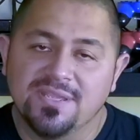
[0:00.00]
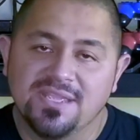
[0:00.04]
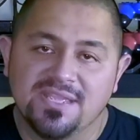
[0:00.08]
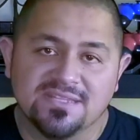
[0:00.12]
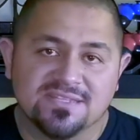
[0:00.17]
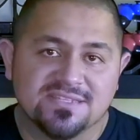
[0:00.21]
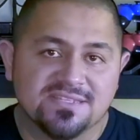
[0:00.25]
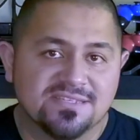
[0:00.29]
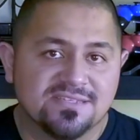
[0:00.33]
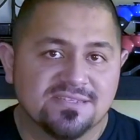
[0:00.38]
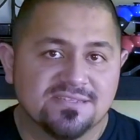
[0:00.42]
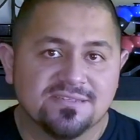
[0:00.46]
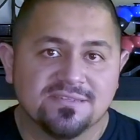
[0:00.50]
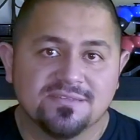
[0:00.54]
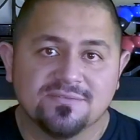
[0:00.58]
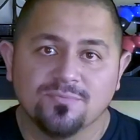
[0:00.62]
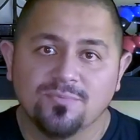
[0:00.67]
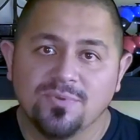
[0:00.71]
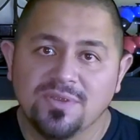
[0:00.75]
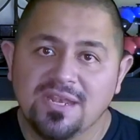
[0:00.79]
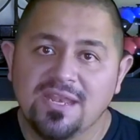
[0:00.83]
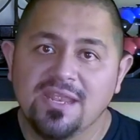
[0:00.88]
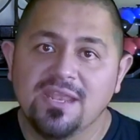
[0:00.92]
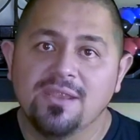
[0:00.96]
It's
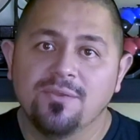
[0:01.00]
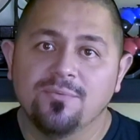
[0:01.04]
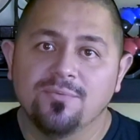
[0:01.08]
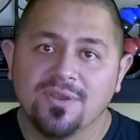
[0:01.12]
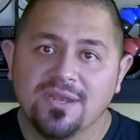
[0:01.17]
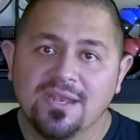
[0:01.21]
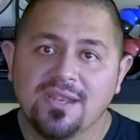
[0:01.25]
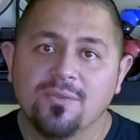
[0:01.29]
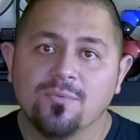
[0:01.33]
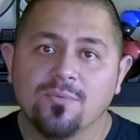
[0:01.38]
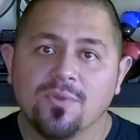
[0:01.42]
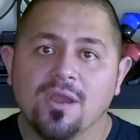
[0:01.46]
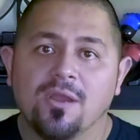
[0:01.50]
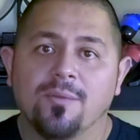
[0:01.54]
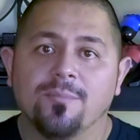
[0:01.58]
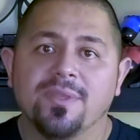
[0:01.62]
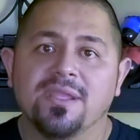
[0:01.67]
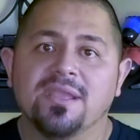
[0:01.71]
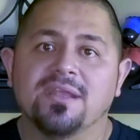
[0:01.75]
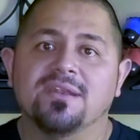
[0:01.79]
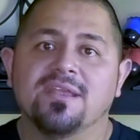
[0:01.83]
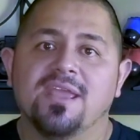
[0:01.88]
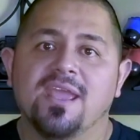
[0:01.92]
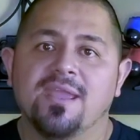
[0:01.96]
really, really well
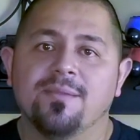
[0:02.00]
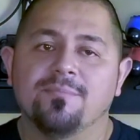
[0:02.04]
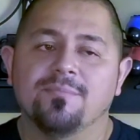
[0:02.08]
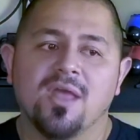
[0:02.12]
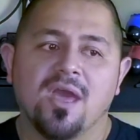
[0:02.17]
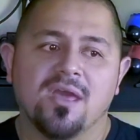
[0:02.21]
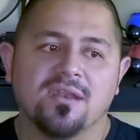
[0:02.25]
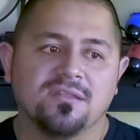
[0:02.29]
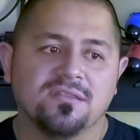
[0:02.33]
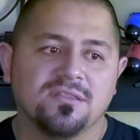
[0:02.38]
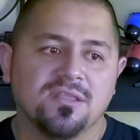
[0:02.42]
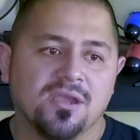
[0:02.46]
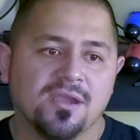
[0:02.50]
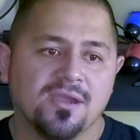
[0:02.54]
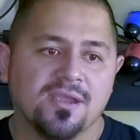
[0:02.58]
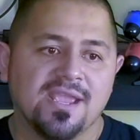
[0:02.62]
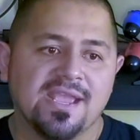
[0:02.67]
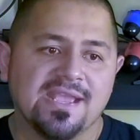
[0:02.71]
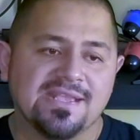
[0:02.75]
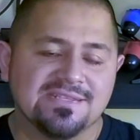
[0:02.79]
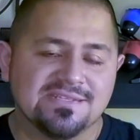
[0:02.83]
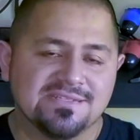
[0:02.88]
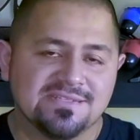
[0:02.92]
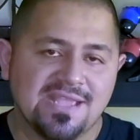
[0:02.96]
made game. Naughty Dogg
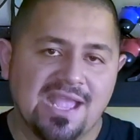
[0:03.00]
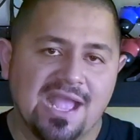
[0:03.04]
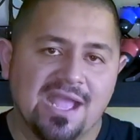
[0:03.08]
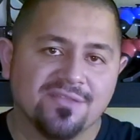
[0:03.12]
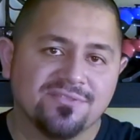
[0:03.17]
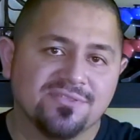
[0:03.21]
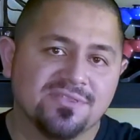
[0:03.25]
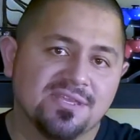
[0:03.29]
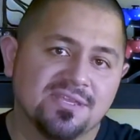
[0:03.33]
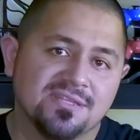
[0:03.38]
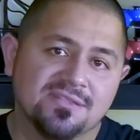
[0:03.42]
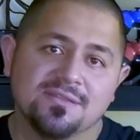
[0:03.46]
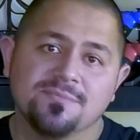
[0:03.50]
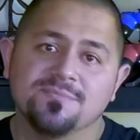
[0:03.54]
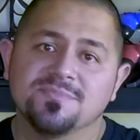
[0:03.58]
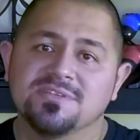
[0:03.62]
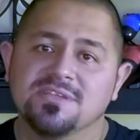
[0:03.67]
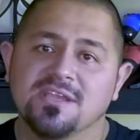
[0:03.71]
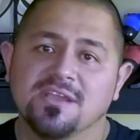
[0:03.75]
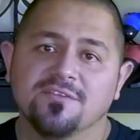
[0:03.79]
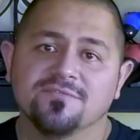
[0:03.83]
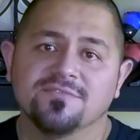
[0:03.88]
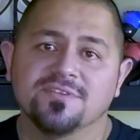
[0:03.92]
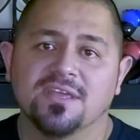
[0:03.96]
has outdone
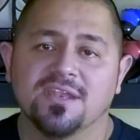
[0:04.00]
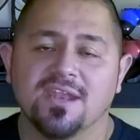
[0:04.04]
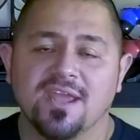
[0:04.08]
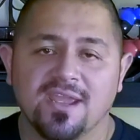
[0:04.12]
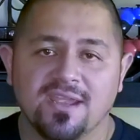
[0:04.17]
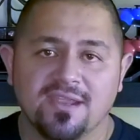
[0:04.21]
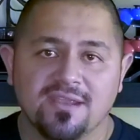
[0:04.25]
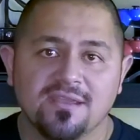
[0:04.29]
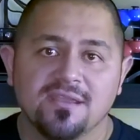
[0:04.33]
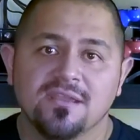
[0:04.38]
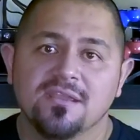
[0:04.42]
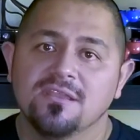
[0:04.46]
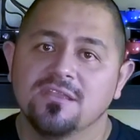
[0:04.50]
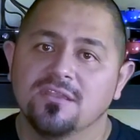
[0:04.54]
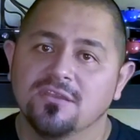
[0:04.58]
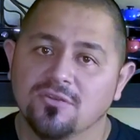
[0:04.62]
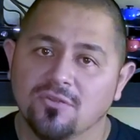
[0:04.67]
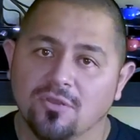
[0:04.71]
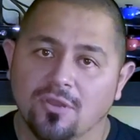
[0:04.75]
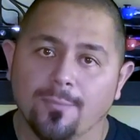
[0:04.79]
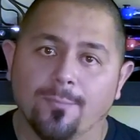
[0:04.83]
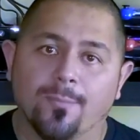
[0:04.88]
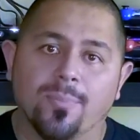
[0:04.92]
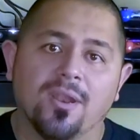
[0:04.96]
themselves, and I
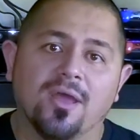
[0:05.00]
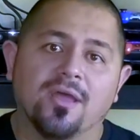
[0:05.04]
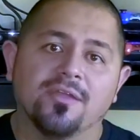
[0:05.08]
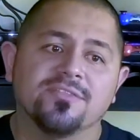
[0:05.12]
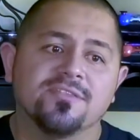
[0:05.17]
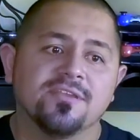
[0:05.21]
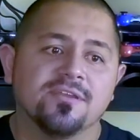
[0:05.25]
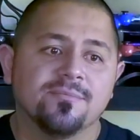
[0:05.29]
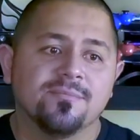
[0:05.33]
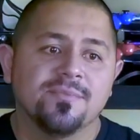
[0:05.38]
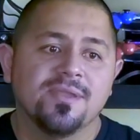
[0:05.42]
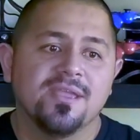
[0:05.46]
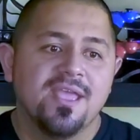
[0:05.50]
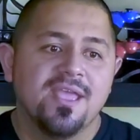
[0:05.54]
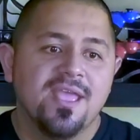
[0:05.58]
applaud them.